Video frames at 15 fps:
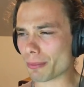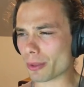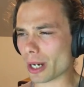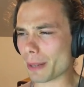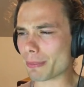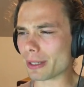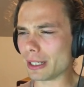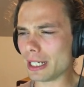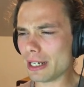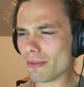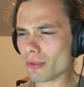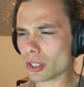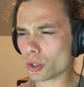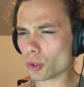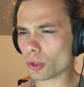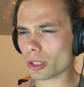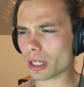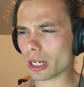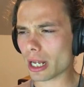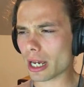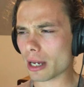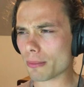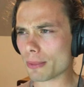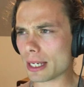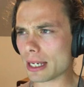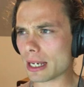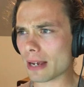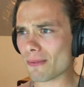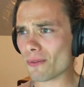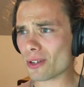but I believe that should now
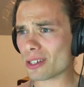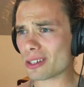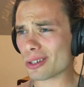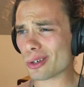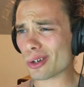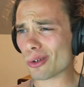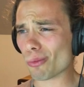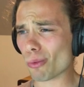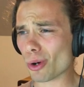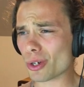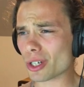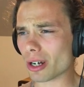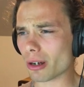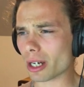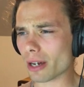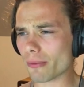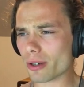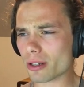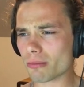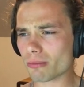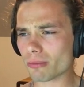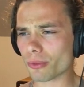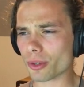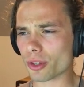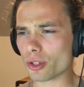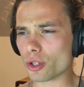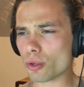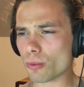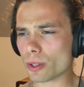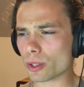be every single road tile covered.
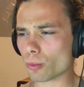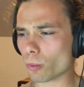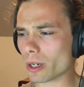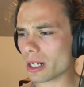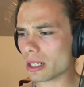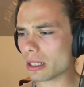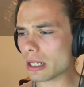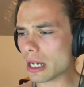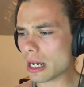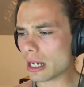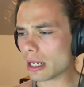You as well.